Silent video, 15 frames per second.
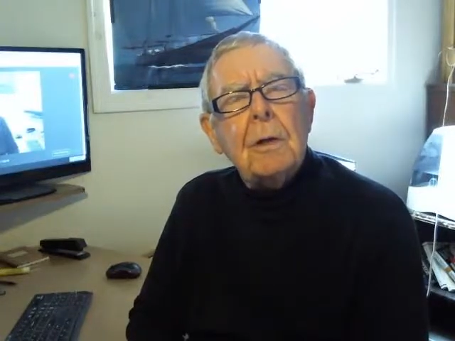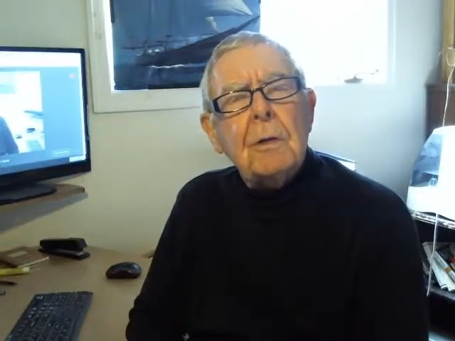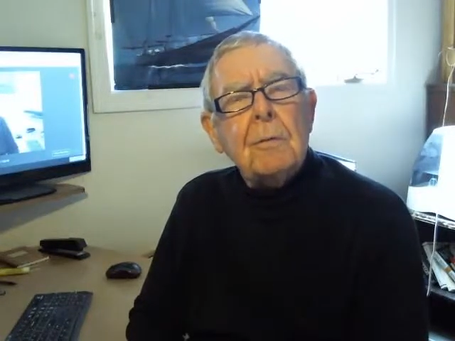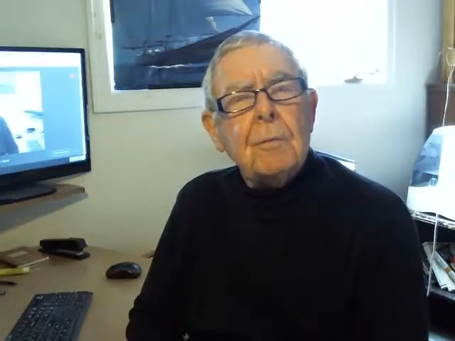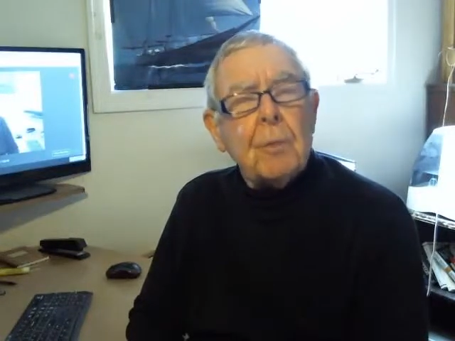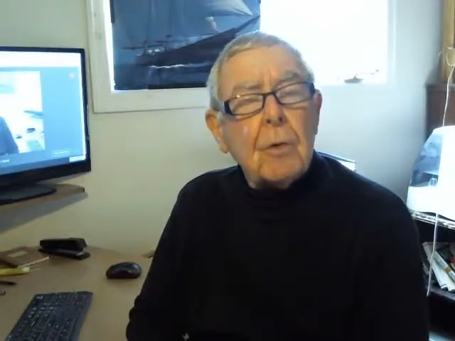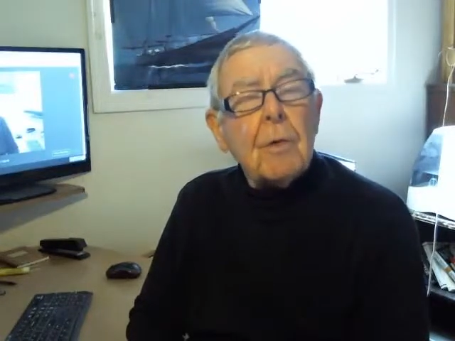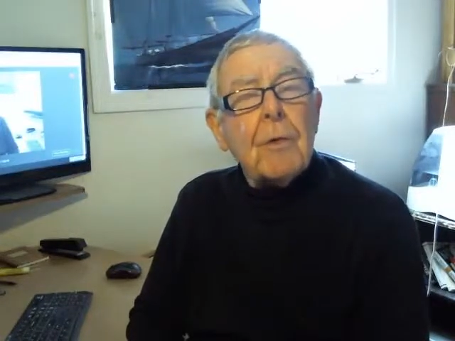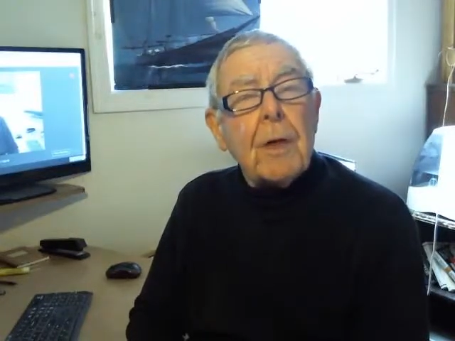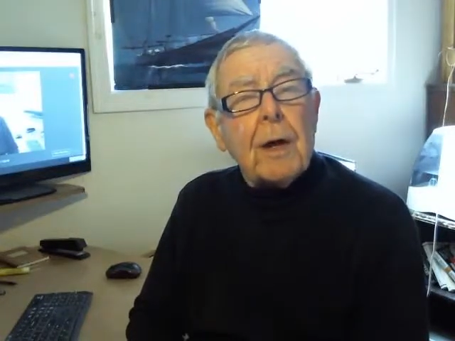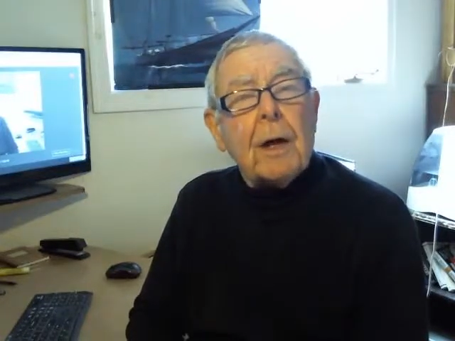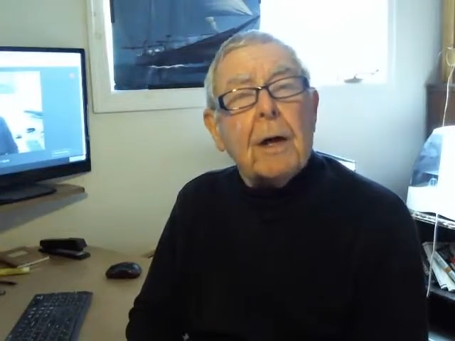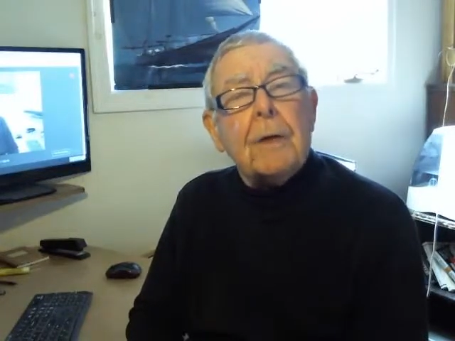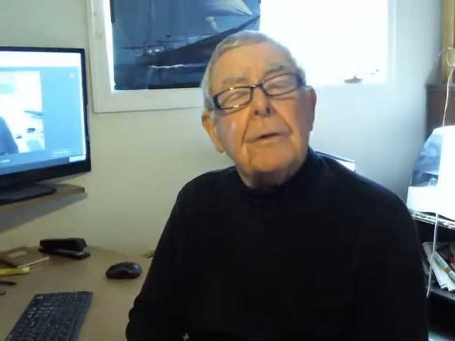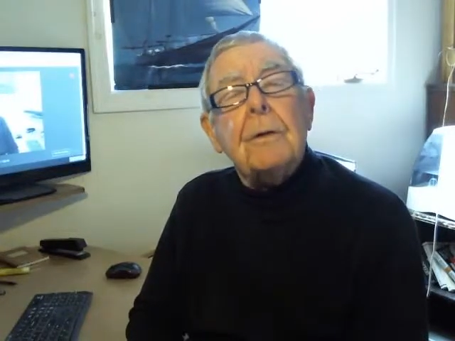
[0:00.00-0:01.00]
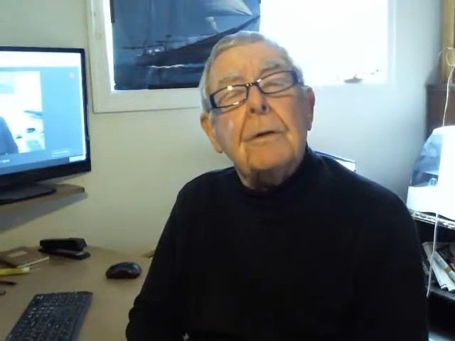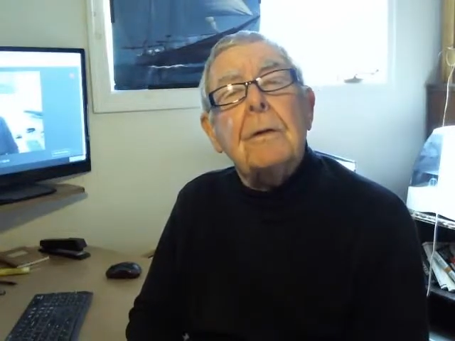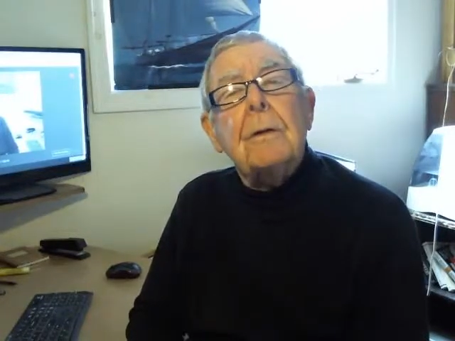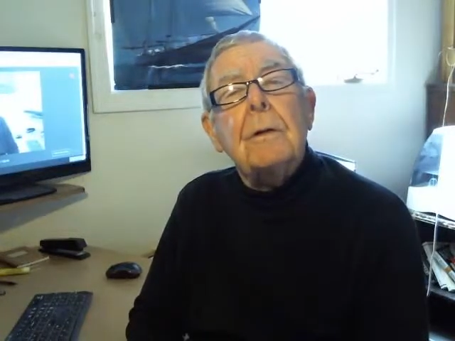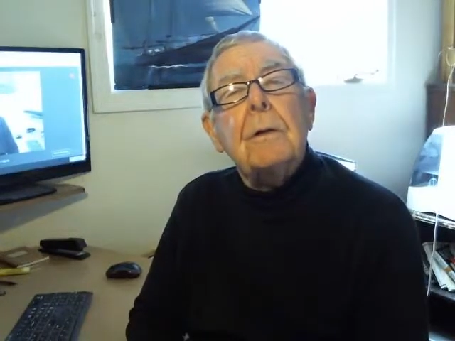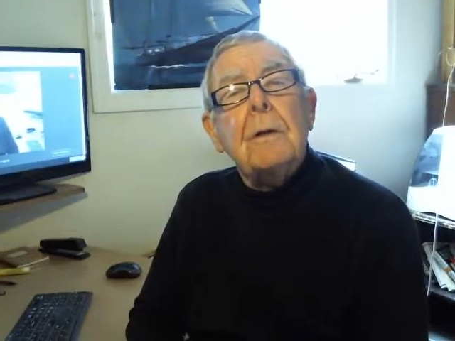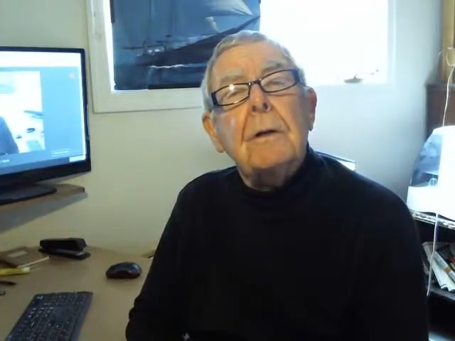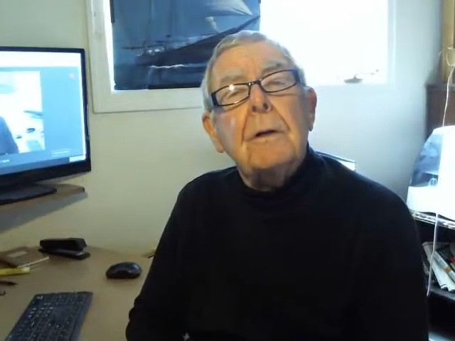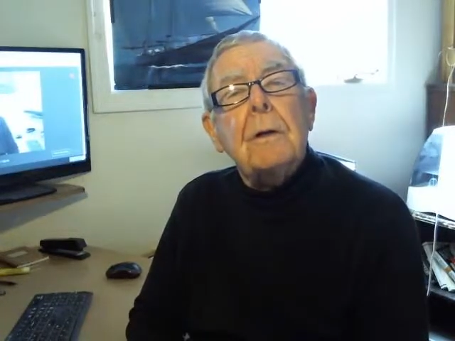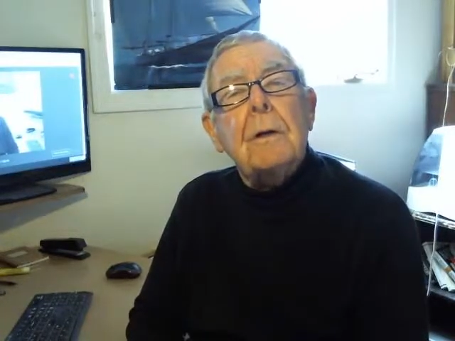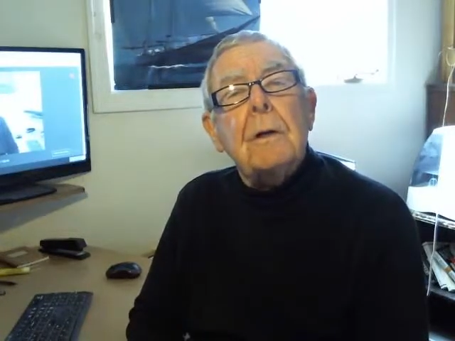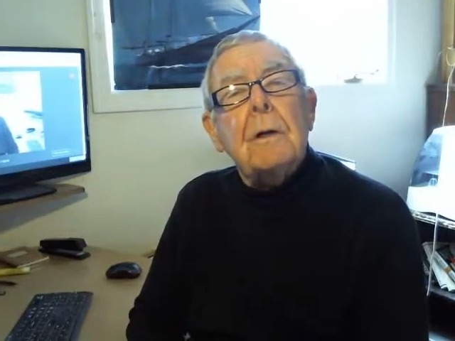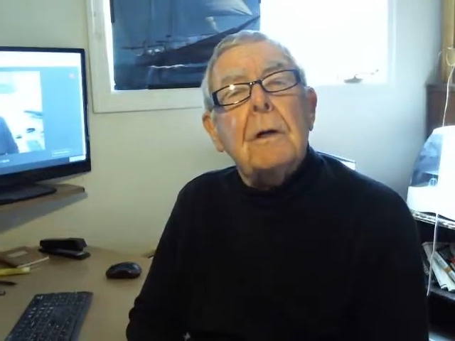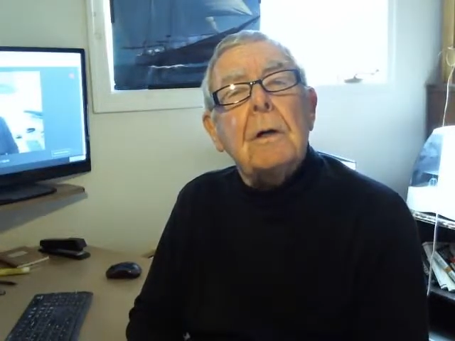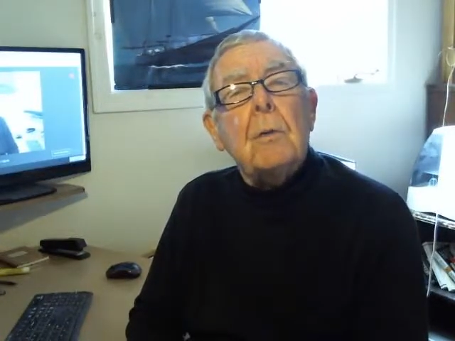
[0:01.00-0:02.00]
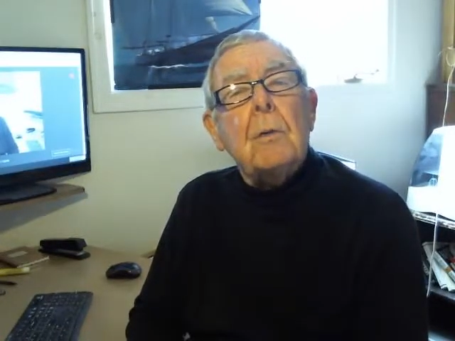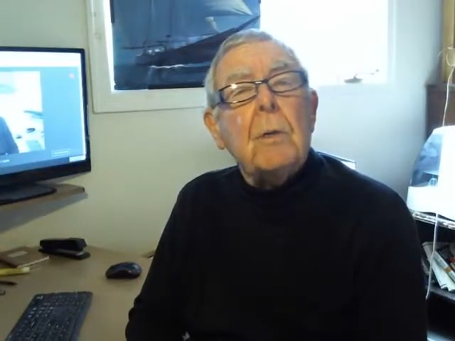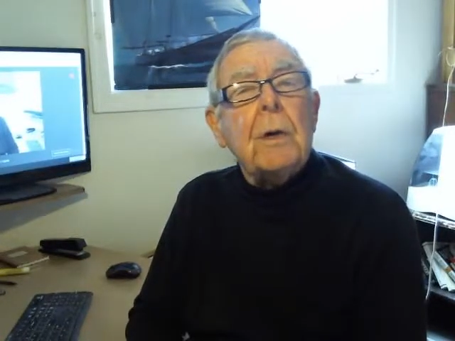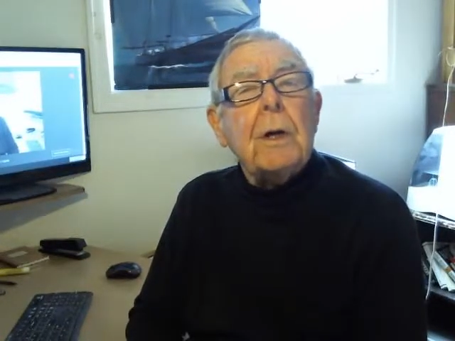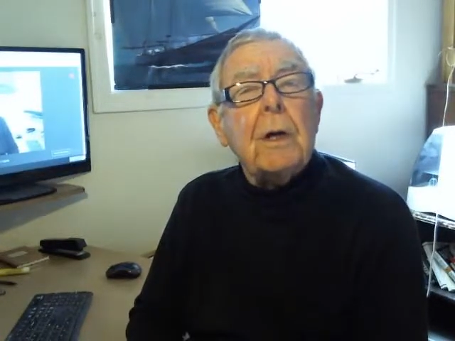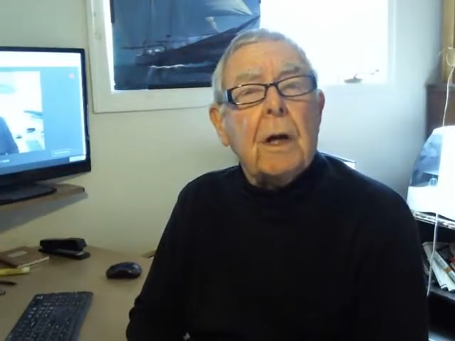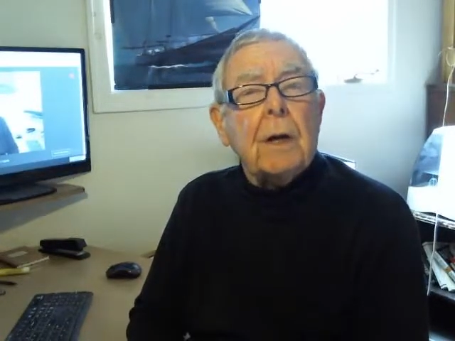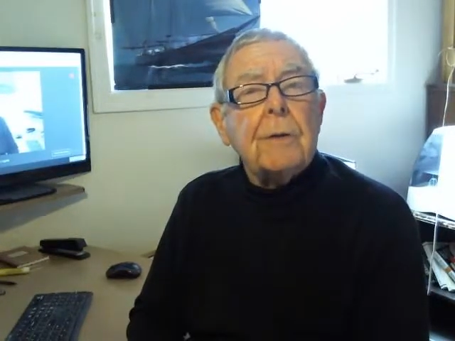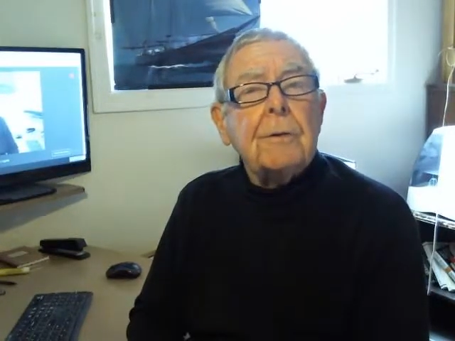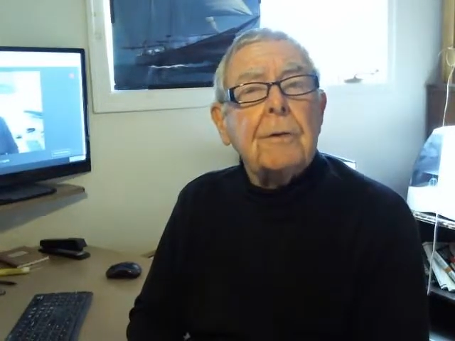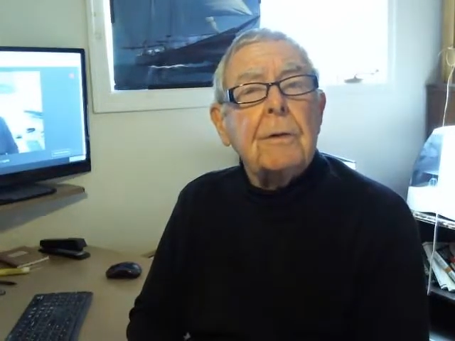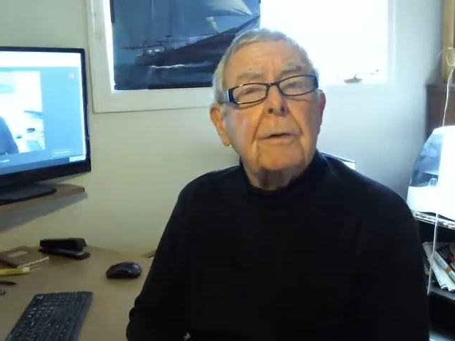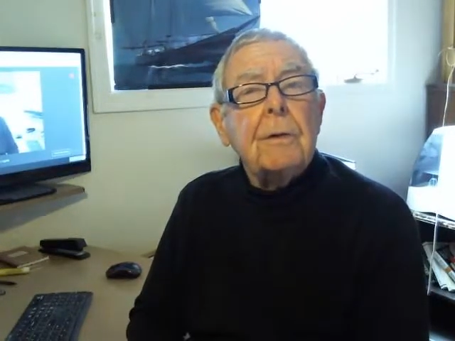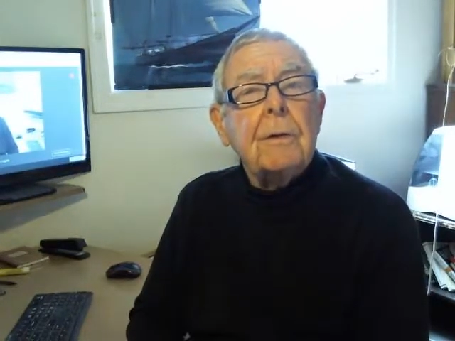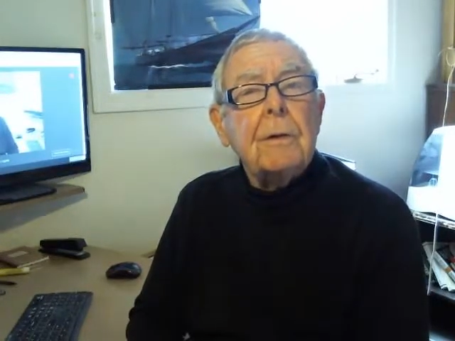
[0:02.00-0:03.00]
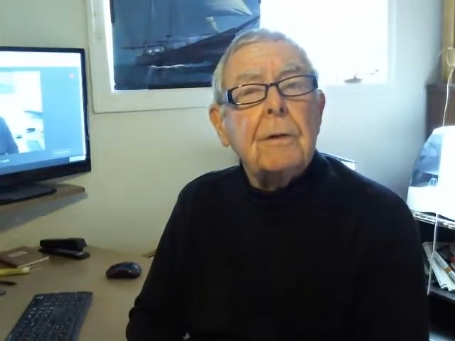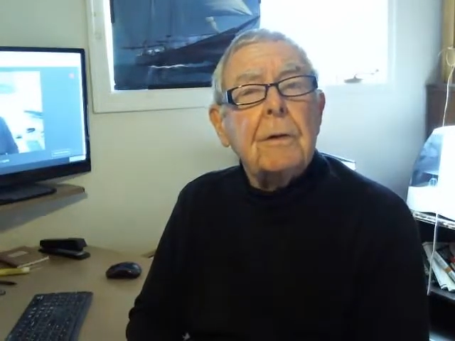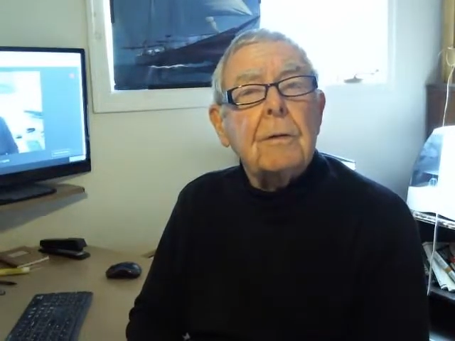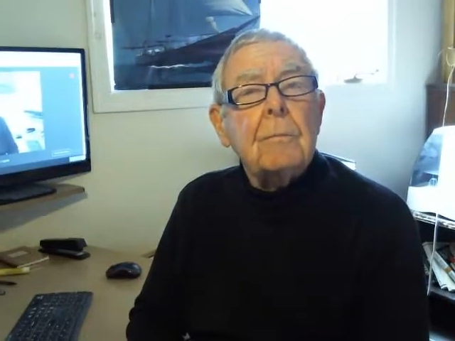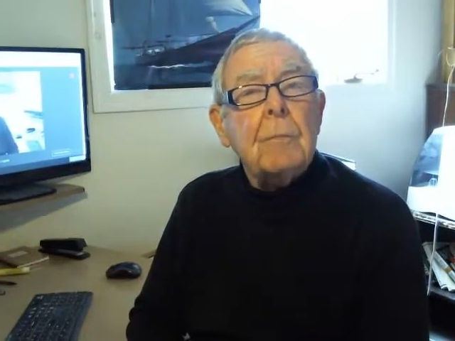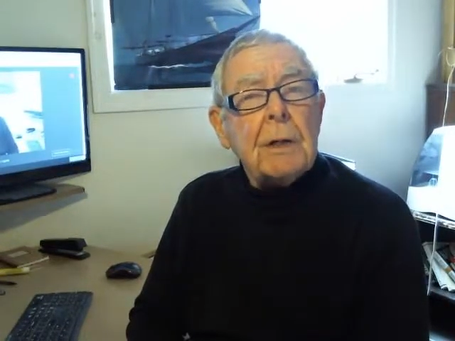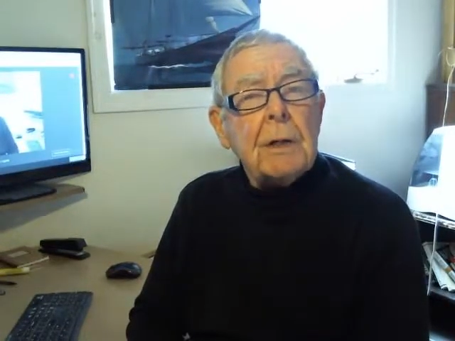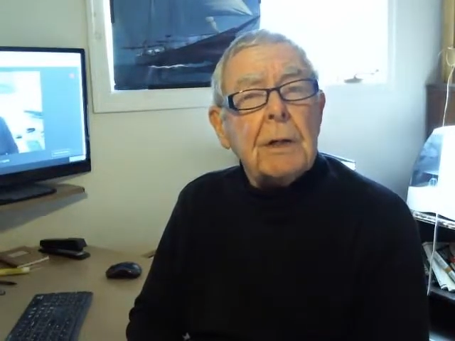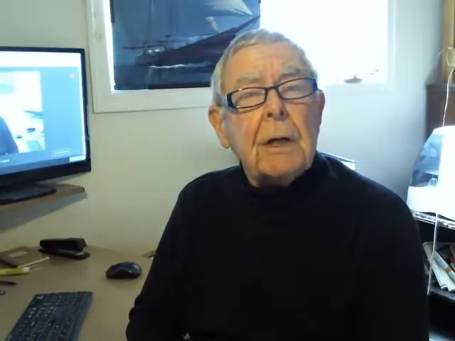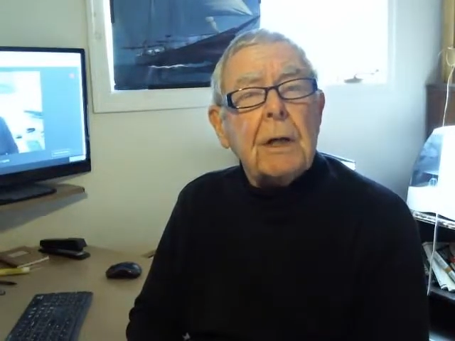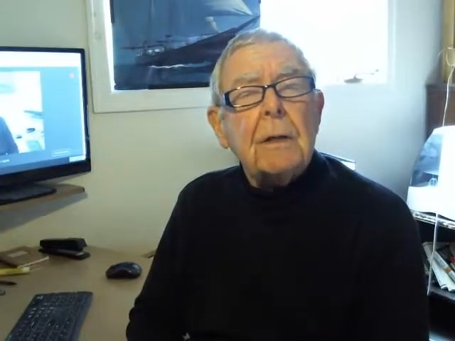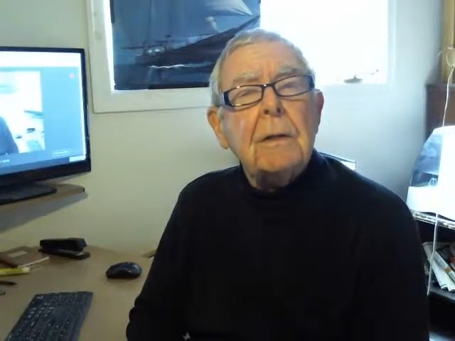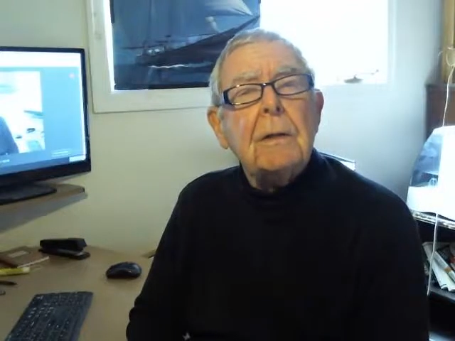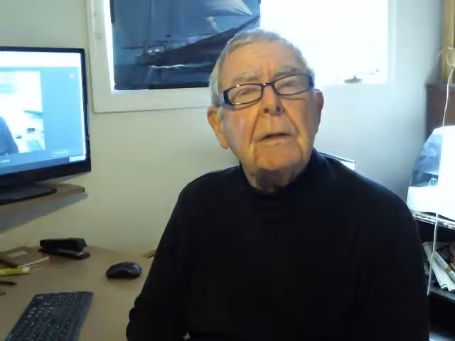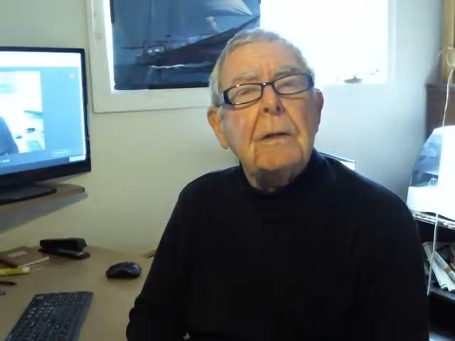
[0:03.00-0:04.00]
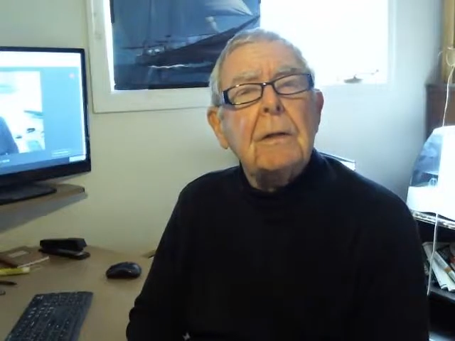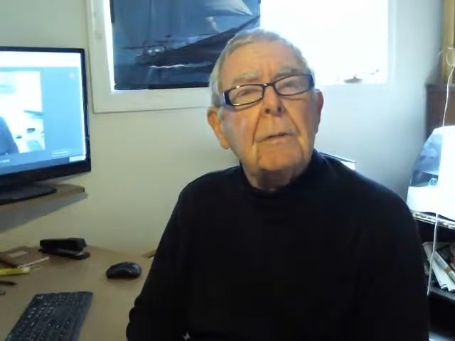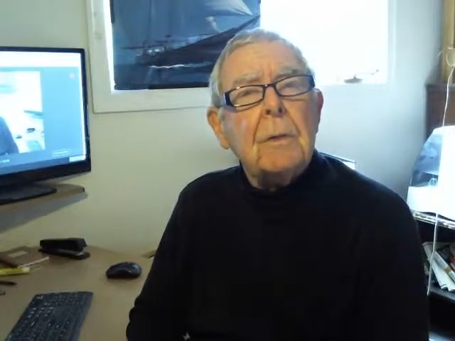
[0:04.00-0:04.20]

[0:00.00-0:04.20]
For that, we get money.